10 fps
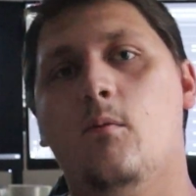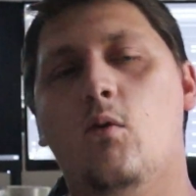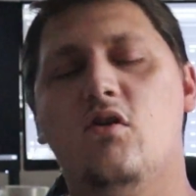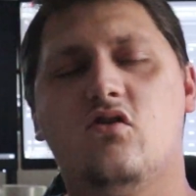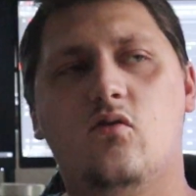
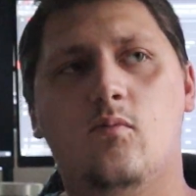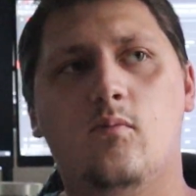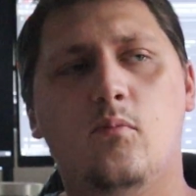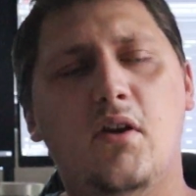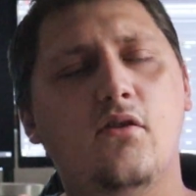which
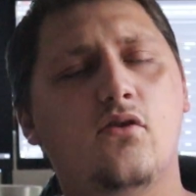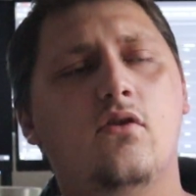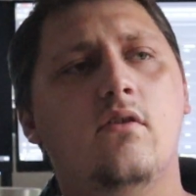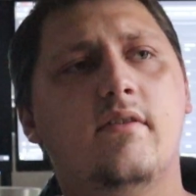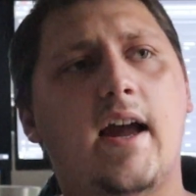is
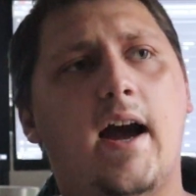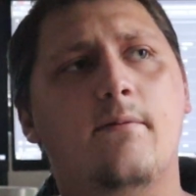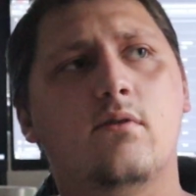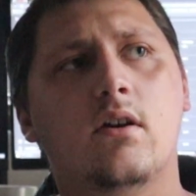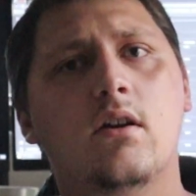
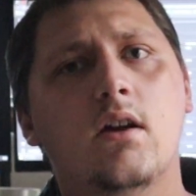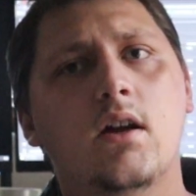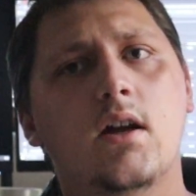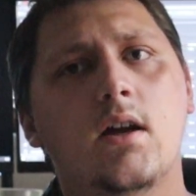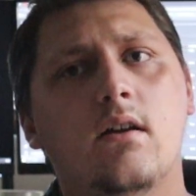daft.
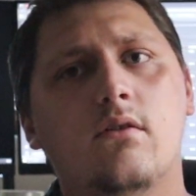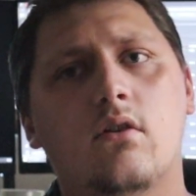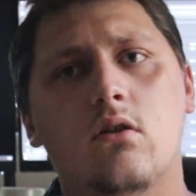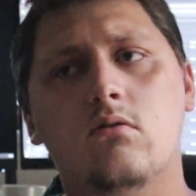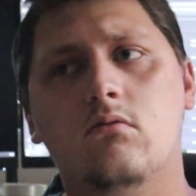
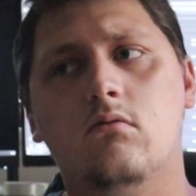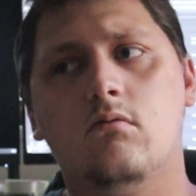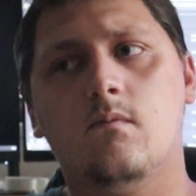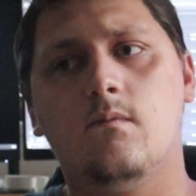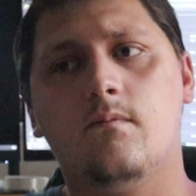So
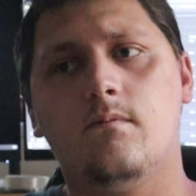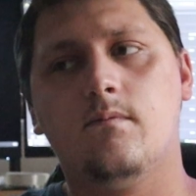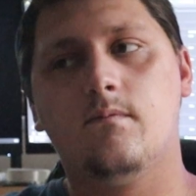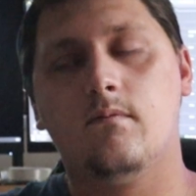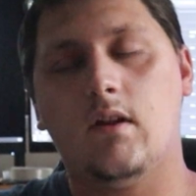
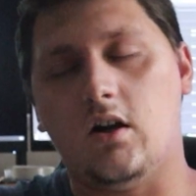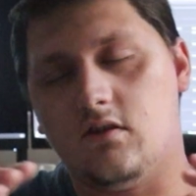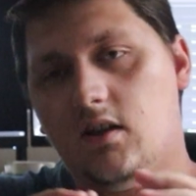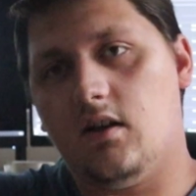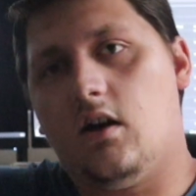
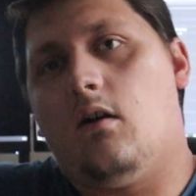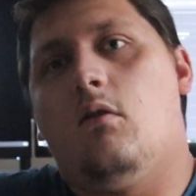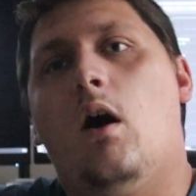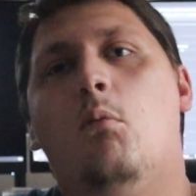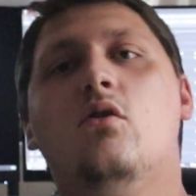
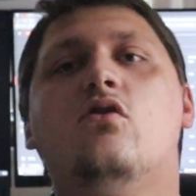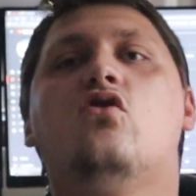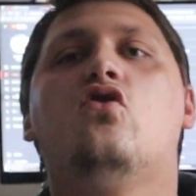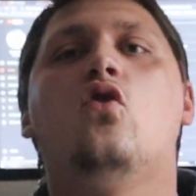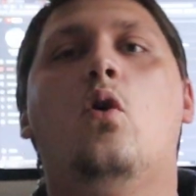I
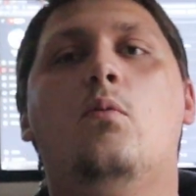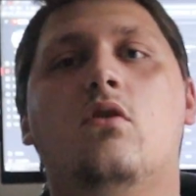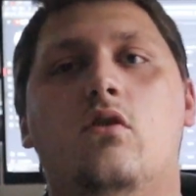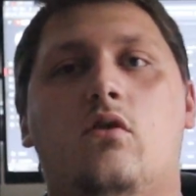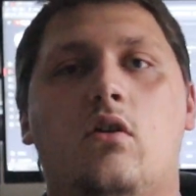wasn't sure,
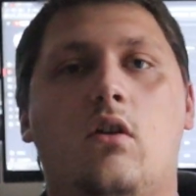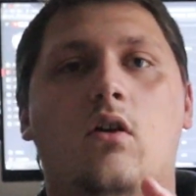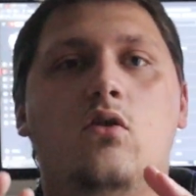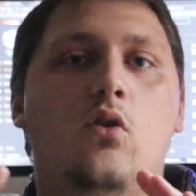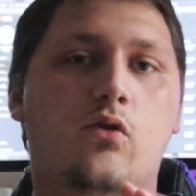because of
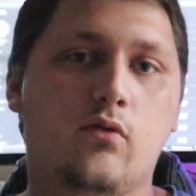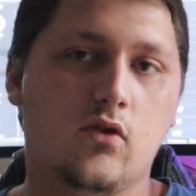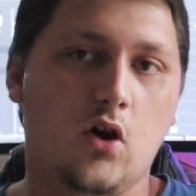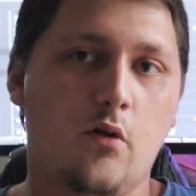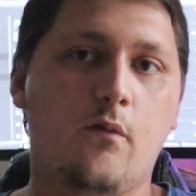
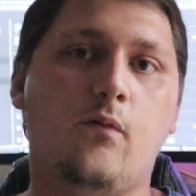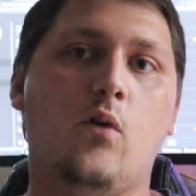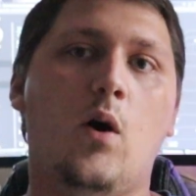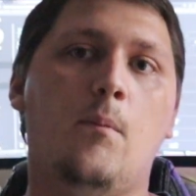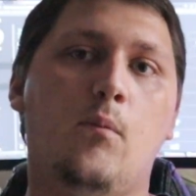course going
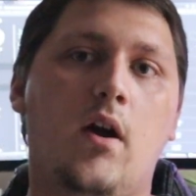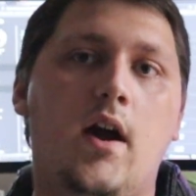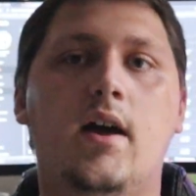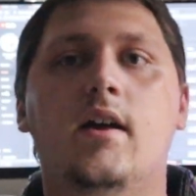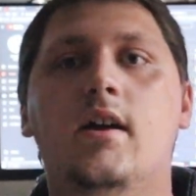from
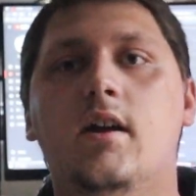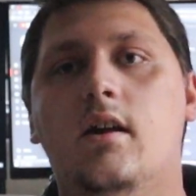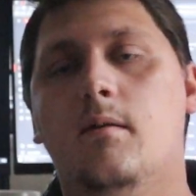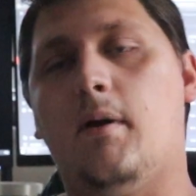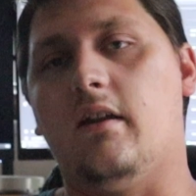where
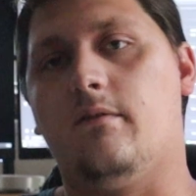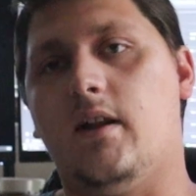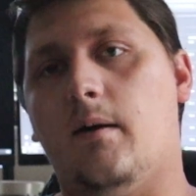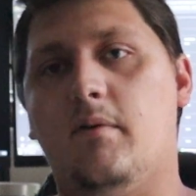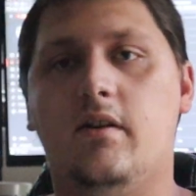
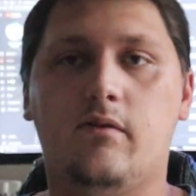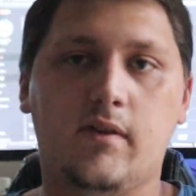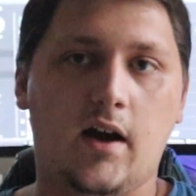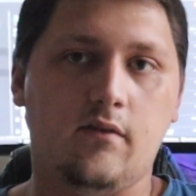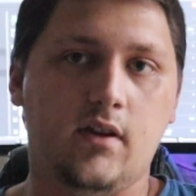padsfab is
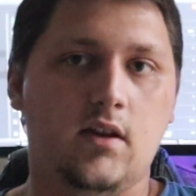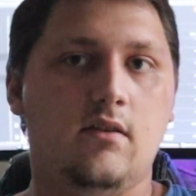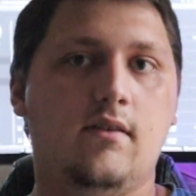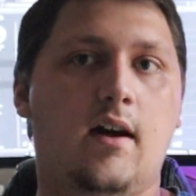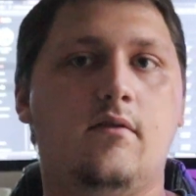down
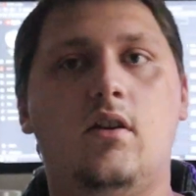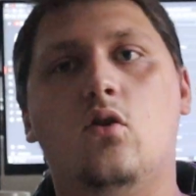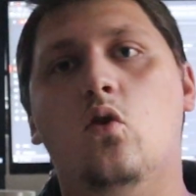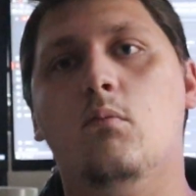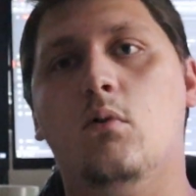in
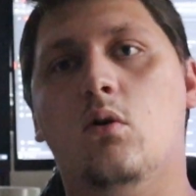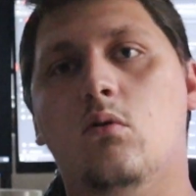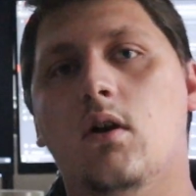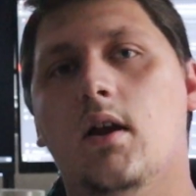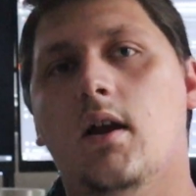
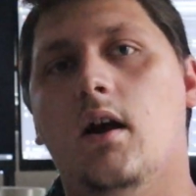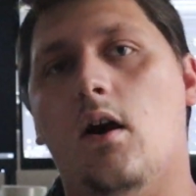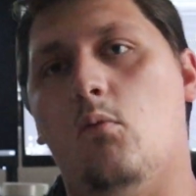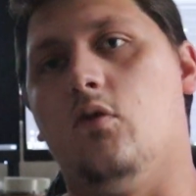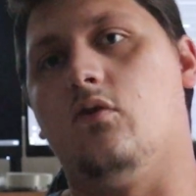Cornwall,
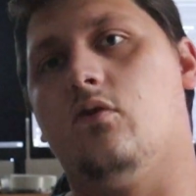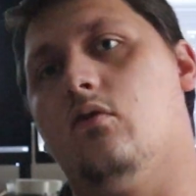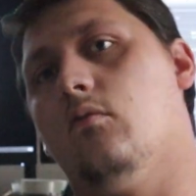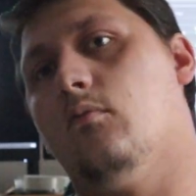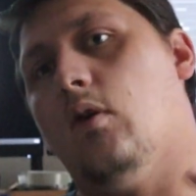I
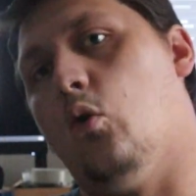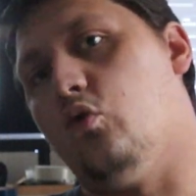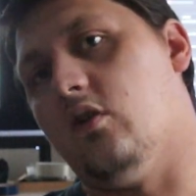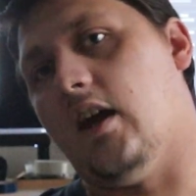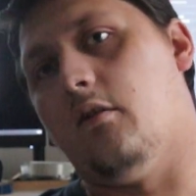was
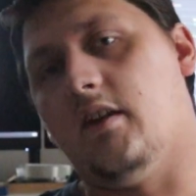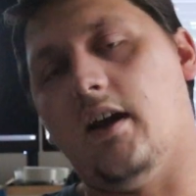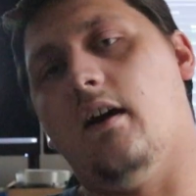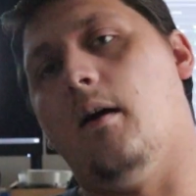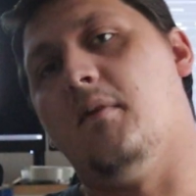also now
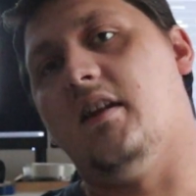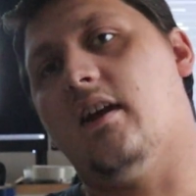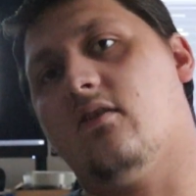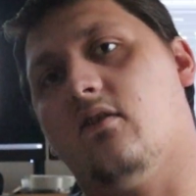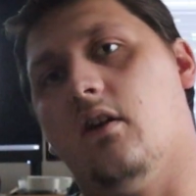I'm in
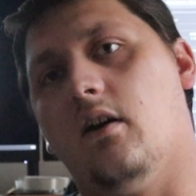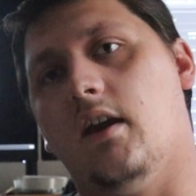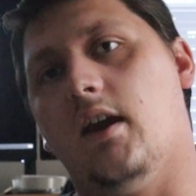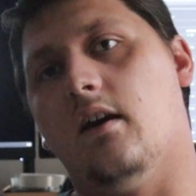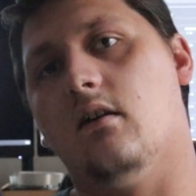Exeter
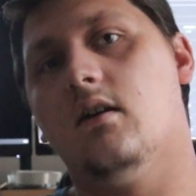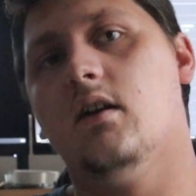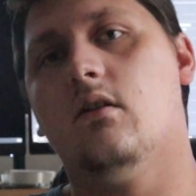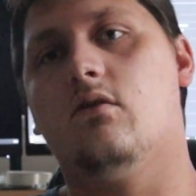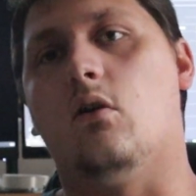here,
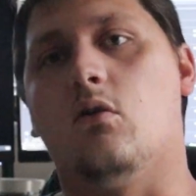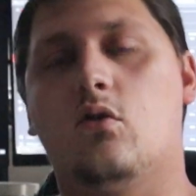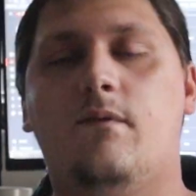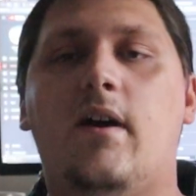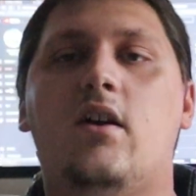so it's
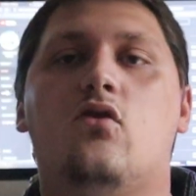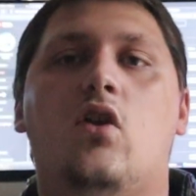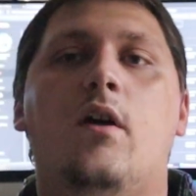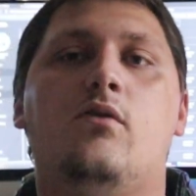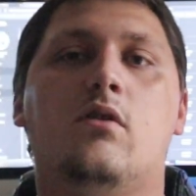a fair
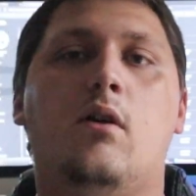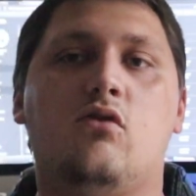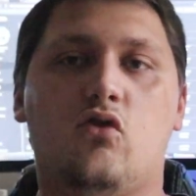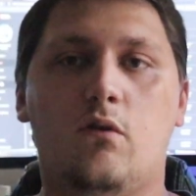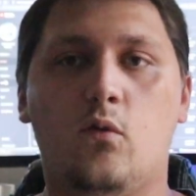drive, so
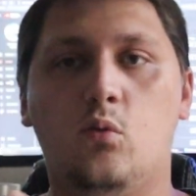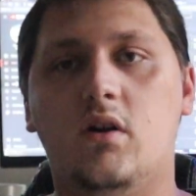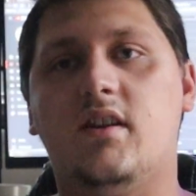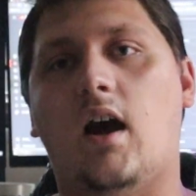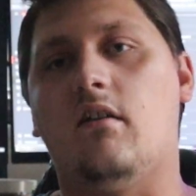I drove all the
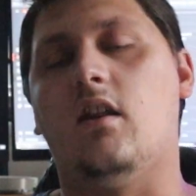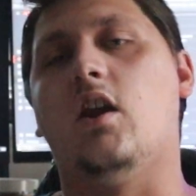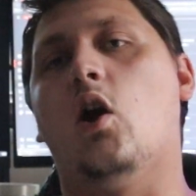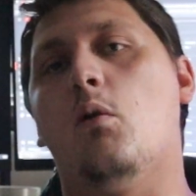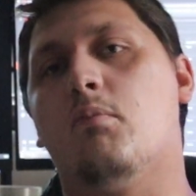way down in
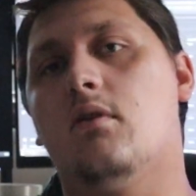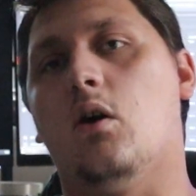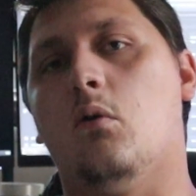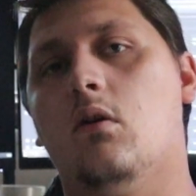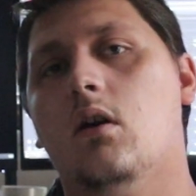Eco
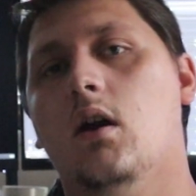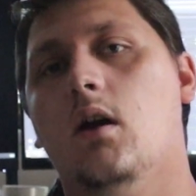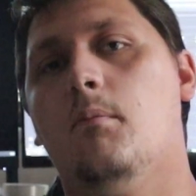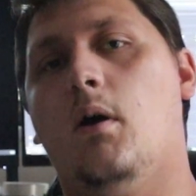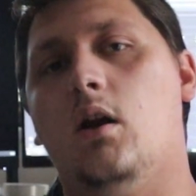Pro.
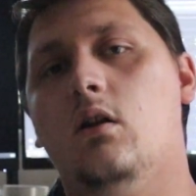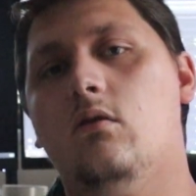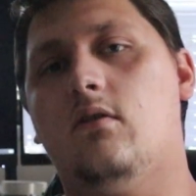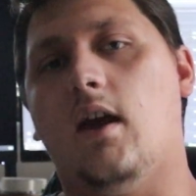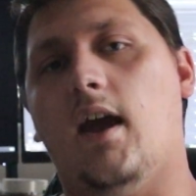But I
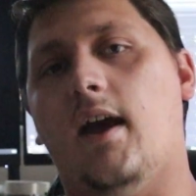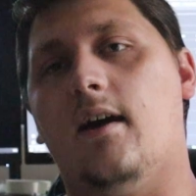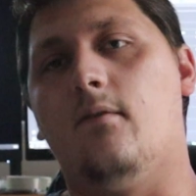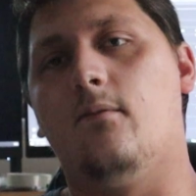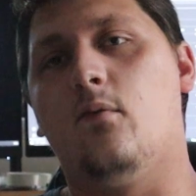looked at
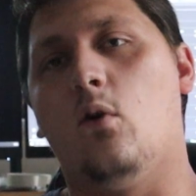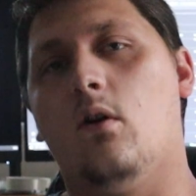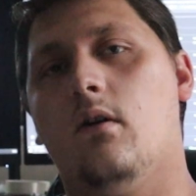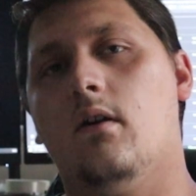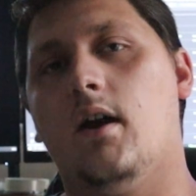it and
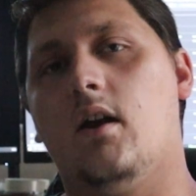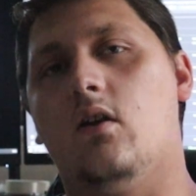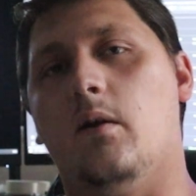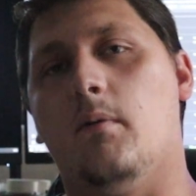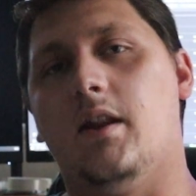thought, hang
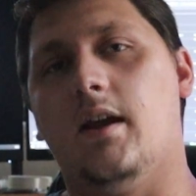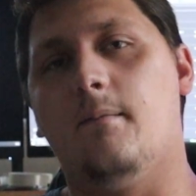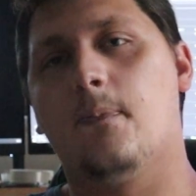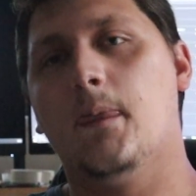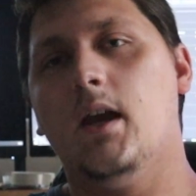on a minute,
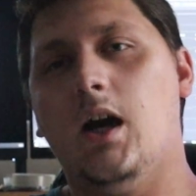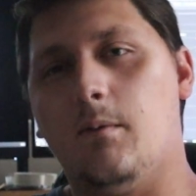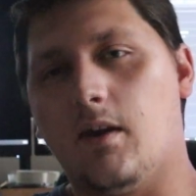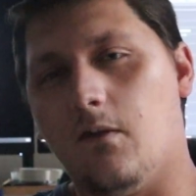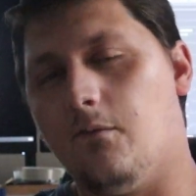
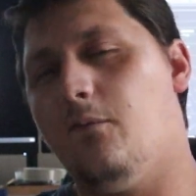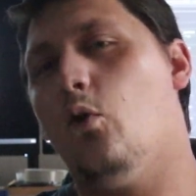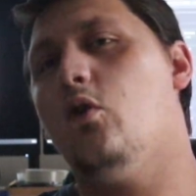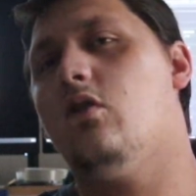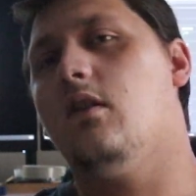I'm getting
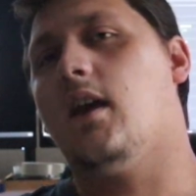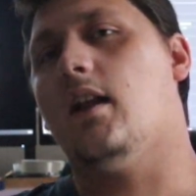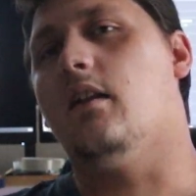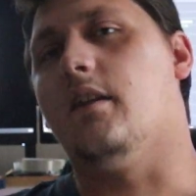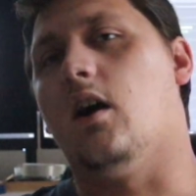40 to the
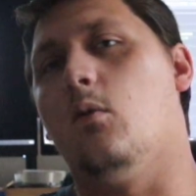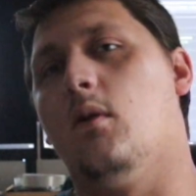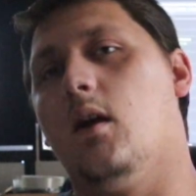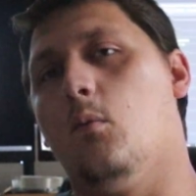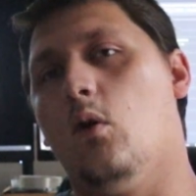gallon now
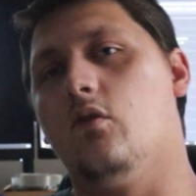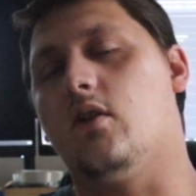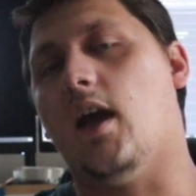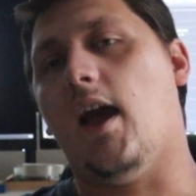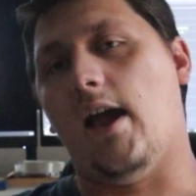when I was
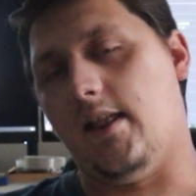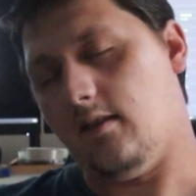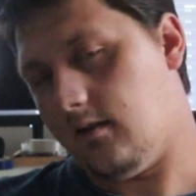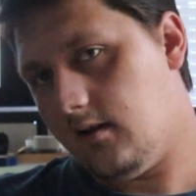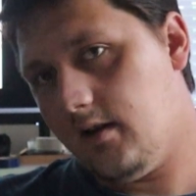
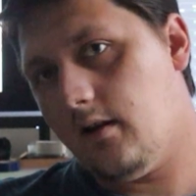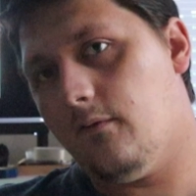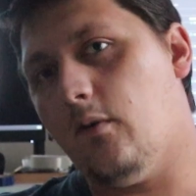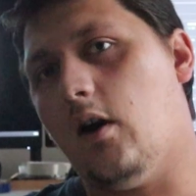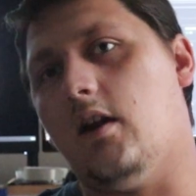getting
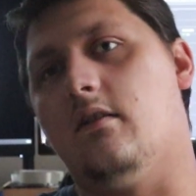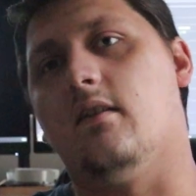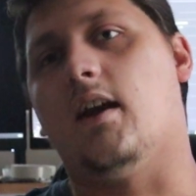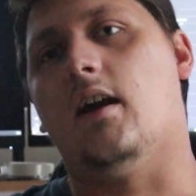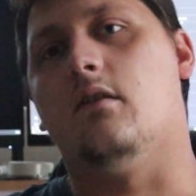30
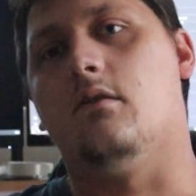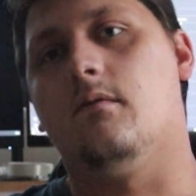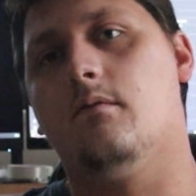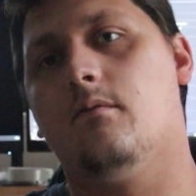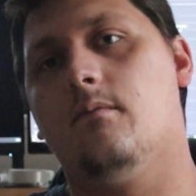to the gallon,
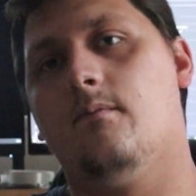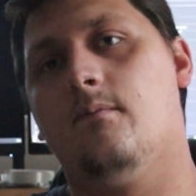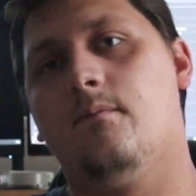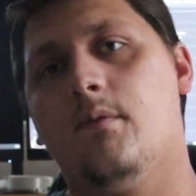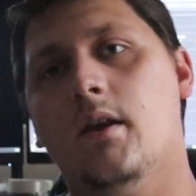
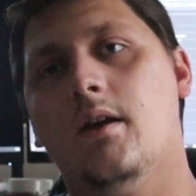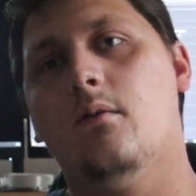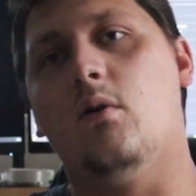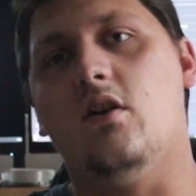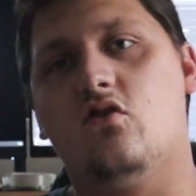
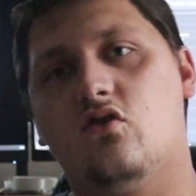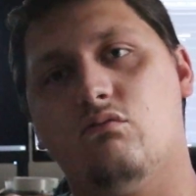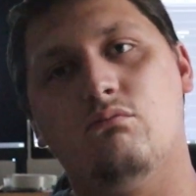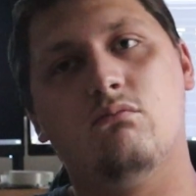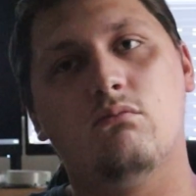which